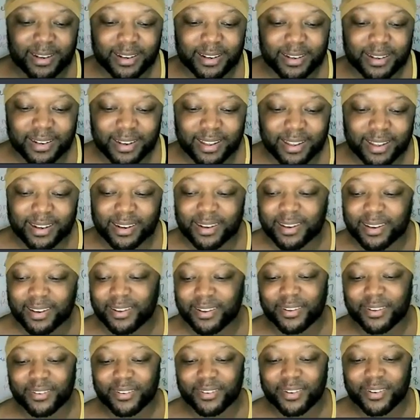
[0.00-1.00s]
I don't, I
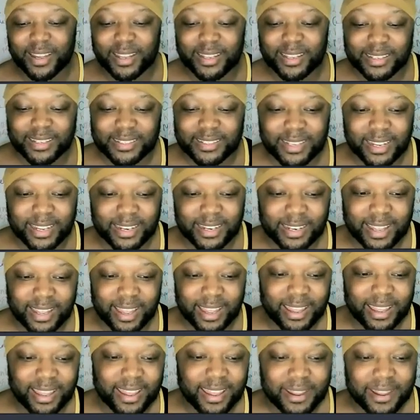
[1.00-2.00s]
don't know why it looks like
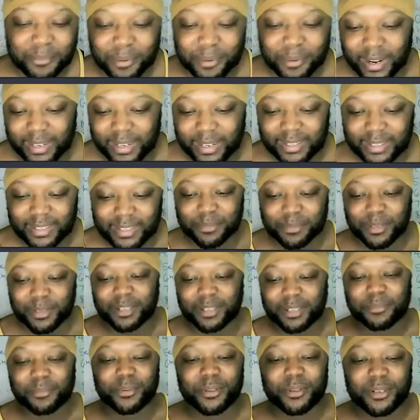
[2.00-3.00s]
that. Probably because
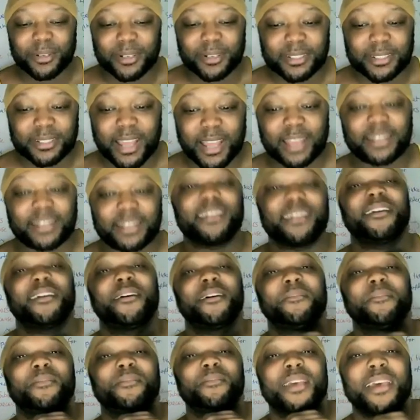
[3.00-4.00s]
my computer is
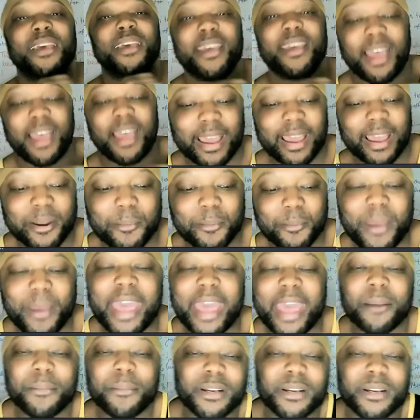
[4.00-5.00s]
acting up. I got a
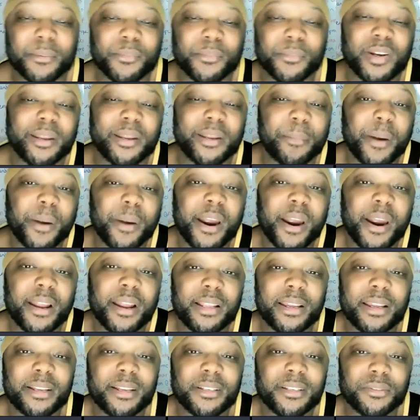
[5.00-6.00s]
Mac, but I'm running
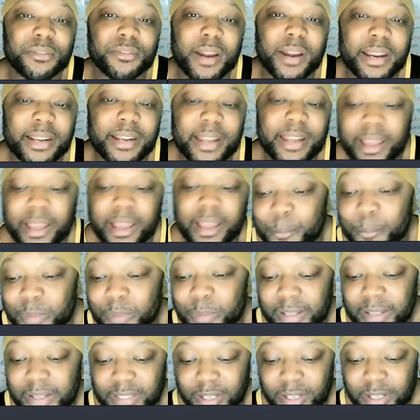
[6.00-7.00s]
Parallels right
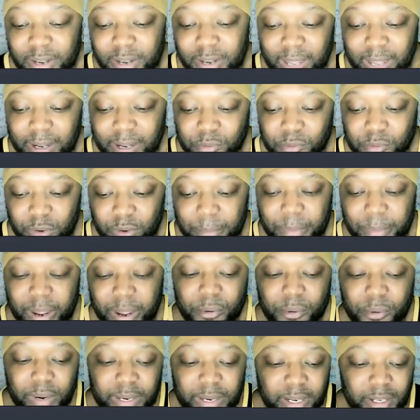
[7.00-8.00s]
now so that I can run
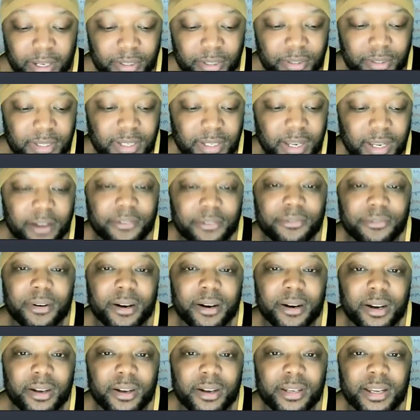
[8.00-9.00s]
my Windows
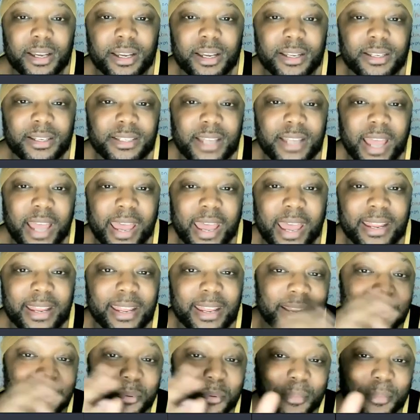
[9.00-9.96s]
software on the other side.